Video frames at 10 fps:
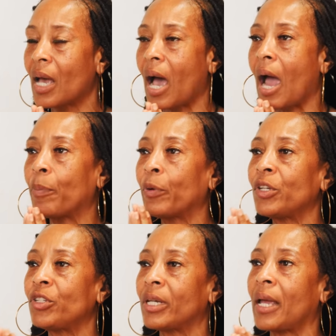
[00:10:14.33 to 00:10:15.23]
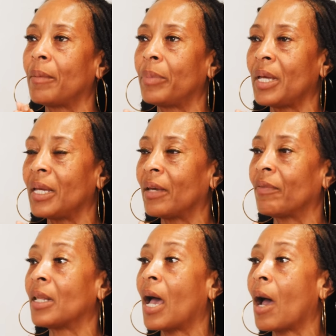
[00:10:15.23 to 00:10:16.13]
I appreciate being
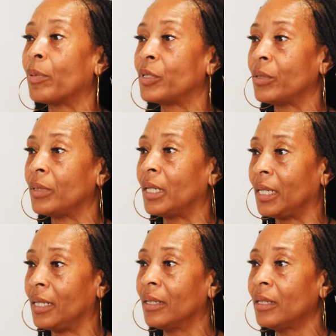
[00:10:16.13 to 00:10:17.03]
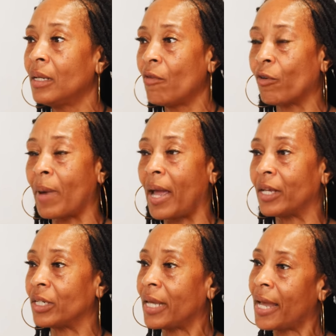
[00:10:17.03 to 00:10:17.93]
given the opportunity for my
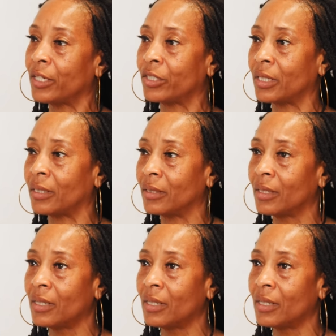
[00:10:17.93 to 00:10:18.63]
education.